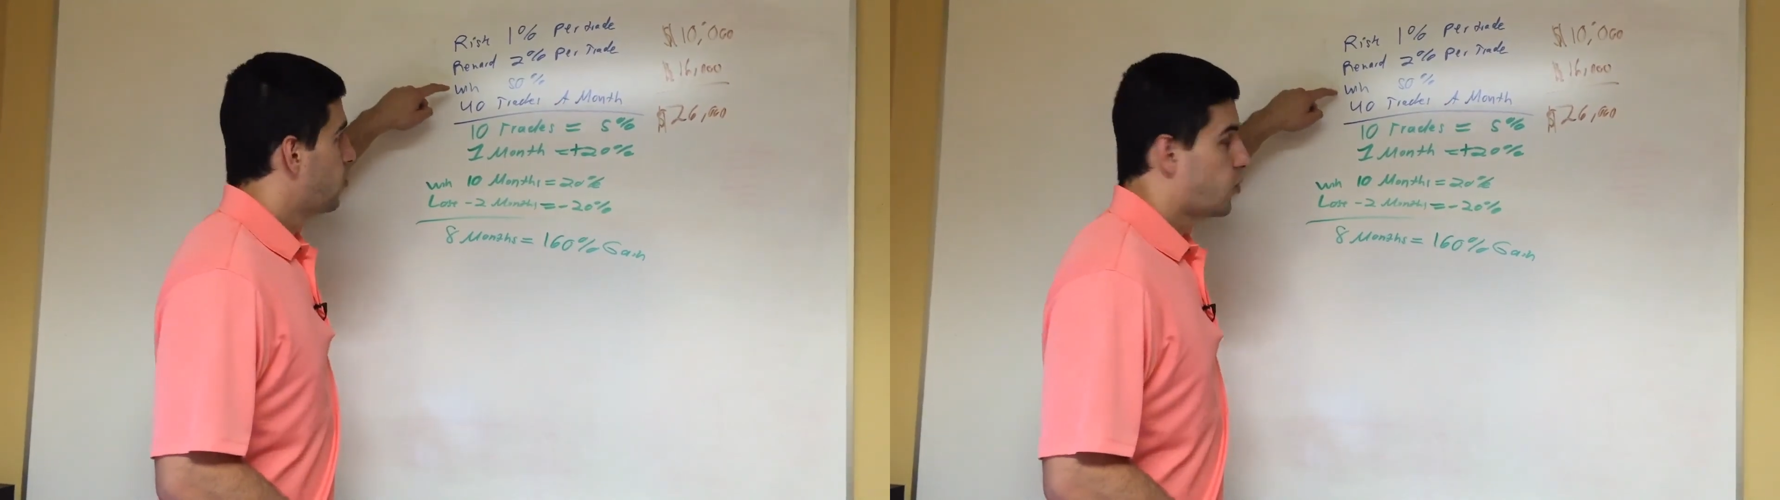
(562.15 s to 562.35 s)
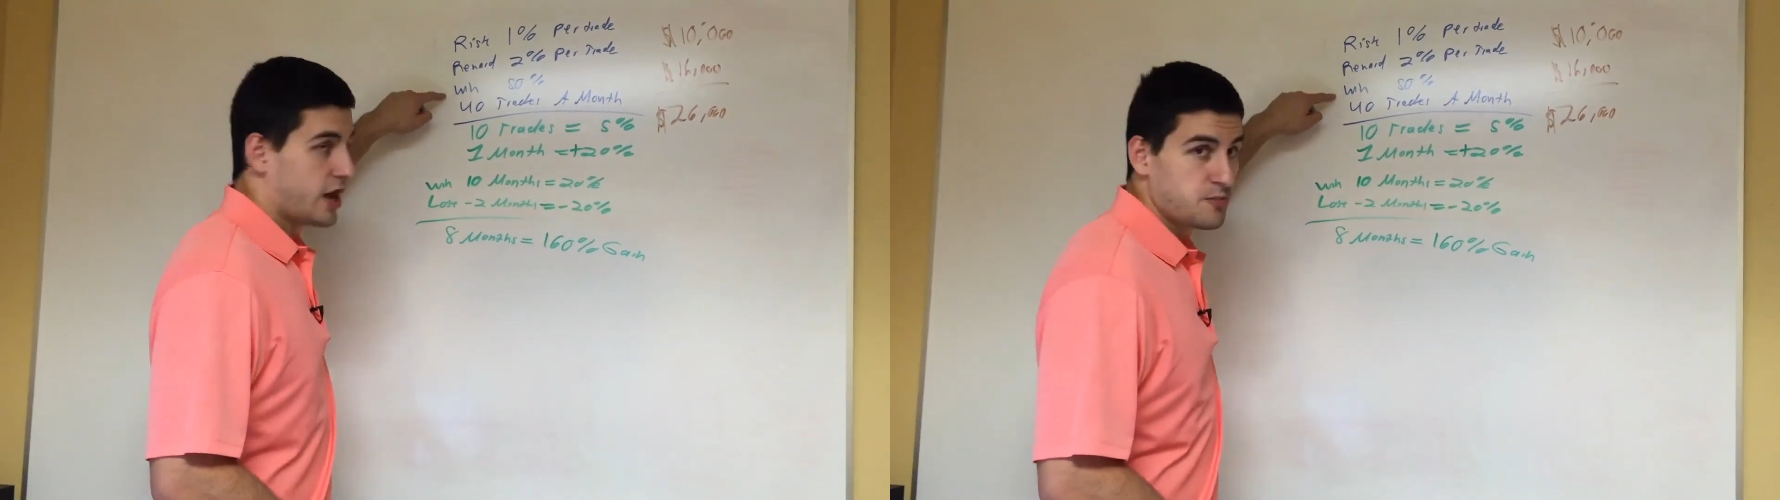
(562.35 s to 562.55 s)

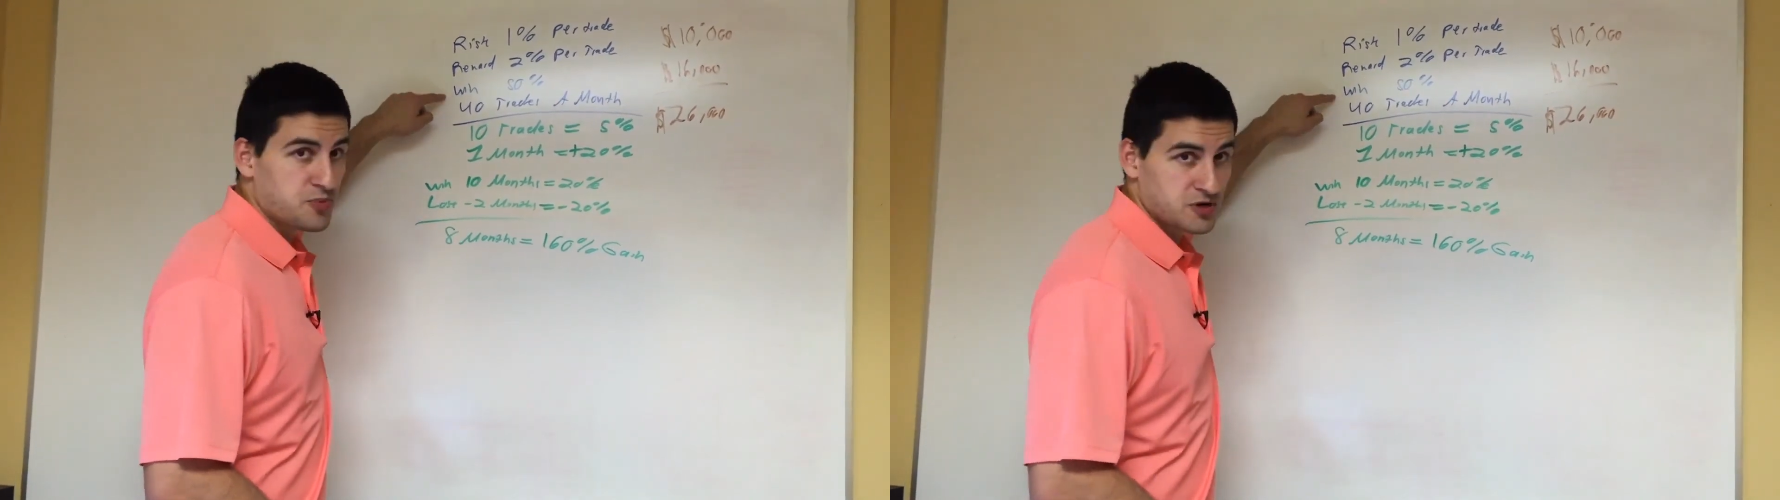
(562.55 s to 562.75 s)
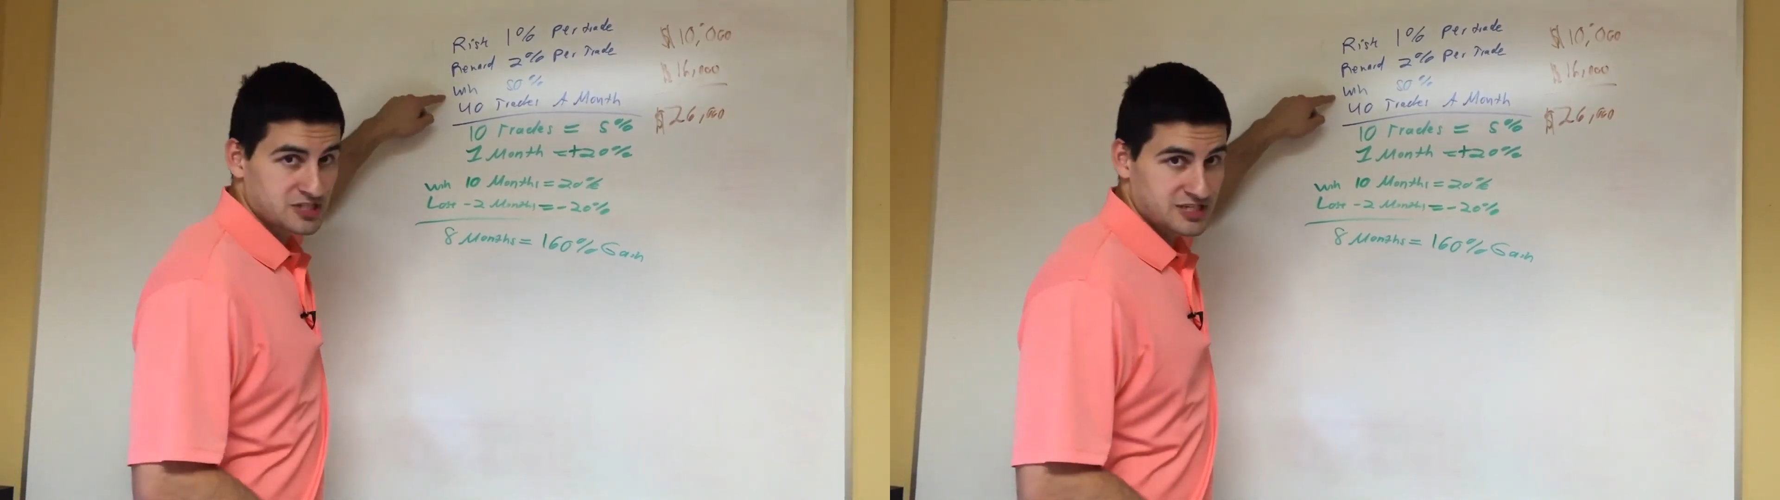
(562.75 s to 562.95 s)
win
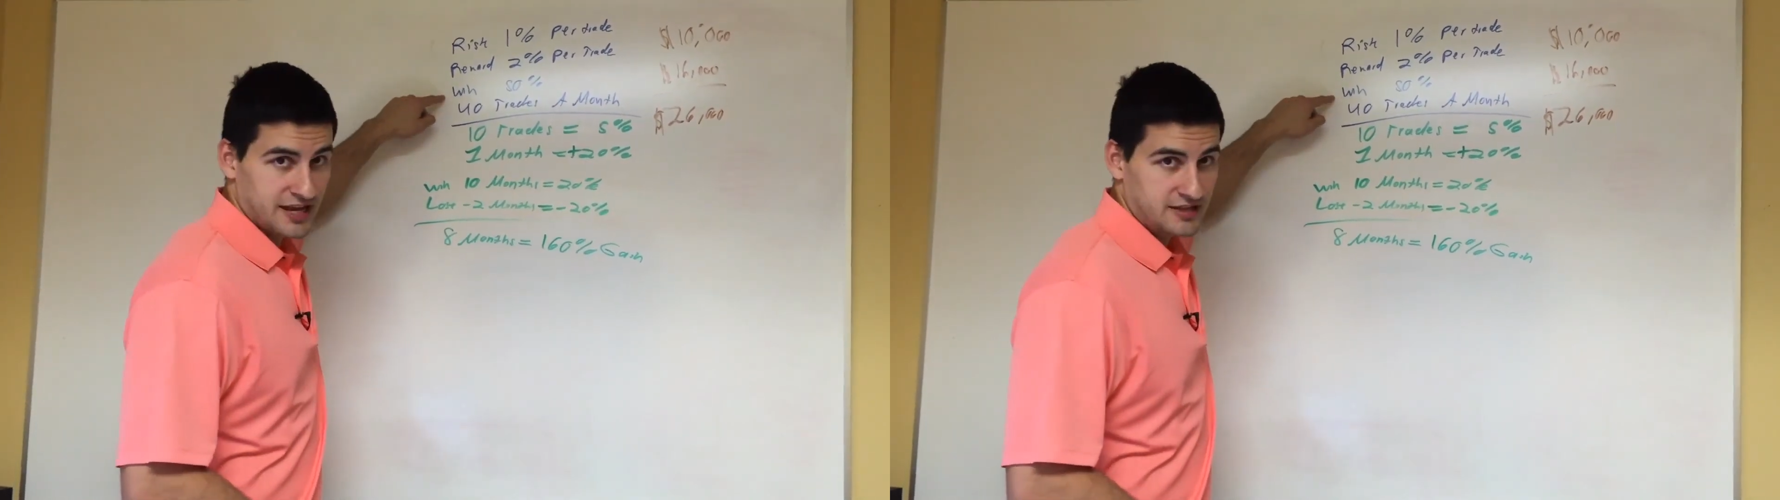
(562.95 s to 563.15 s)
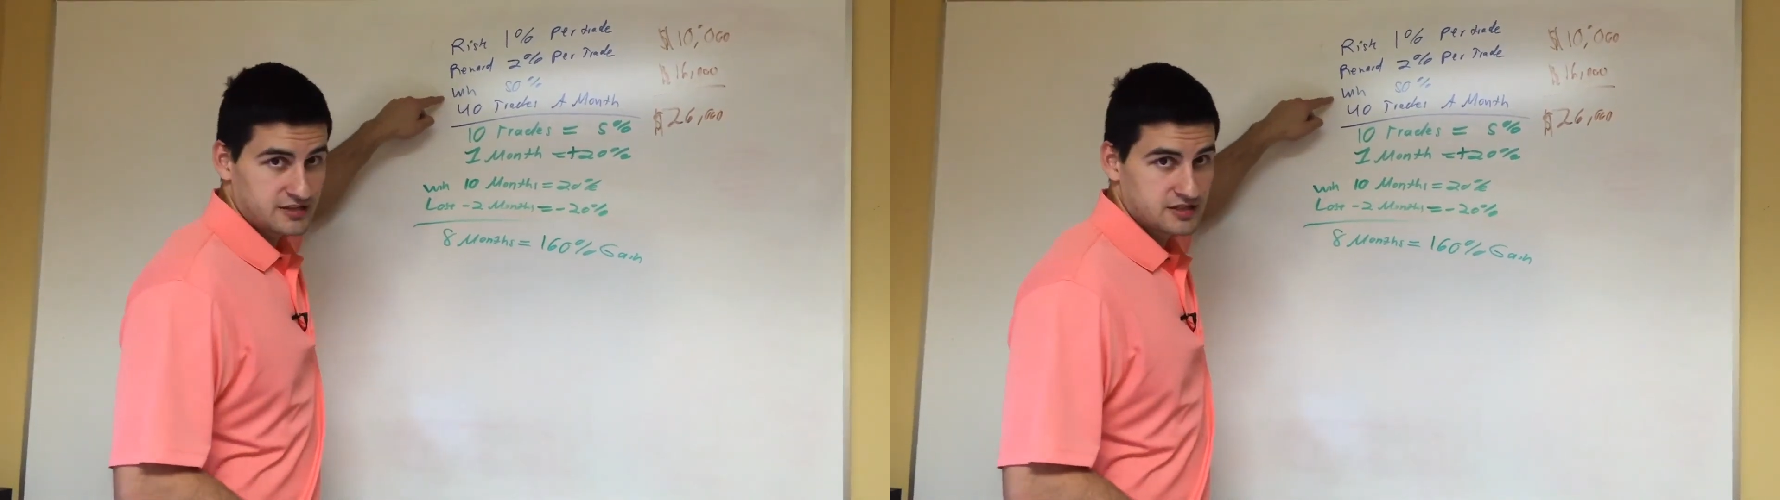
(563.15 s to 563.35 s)

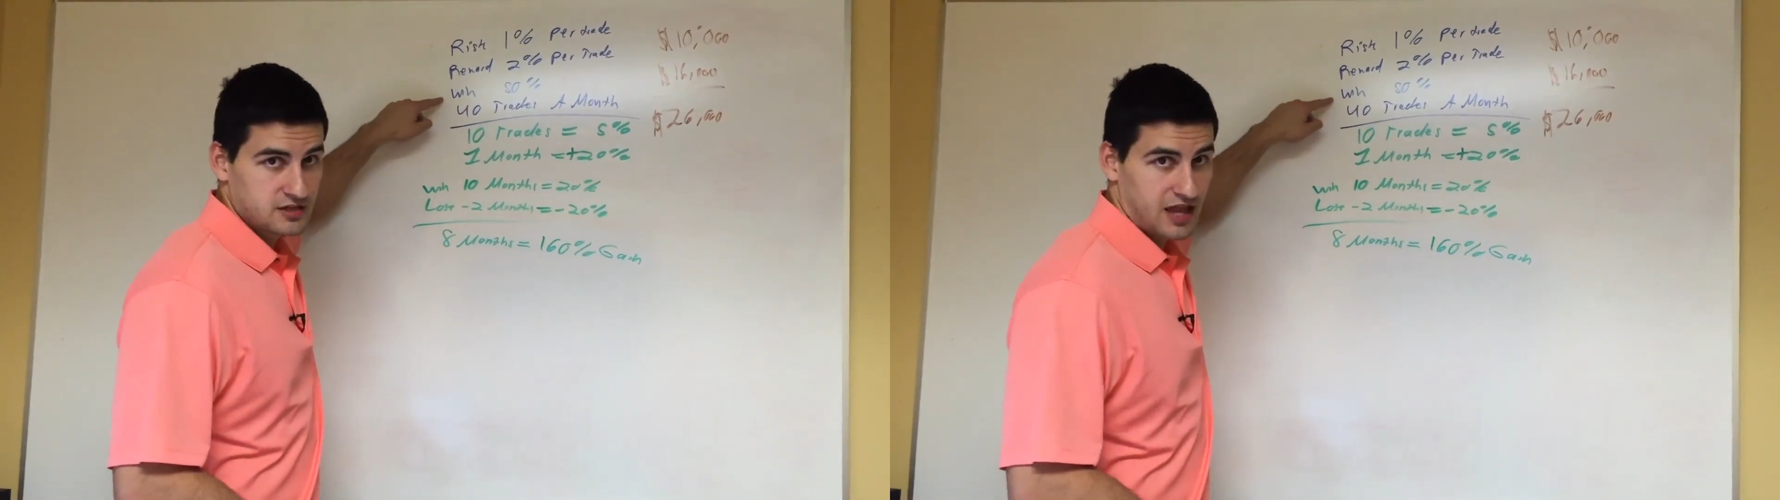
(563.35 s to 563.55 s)
percent,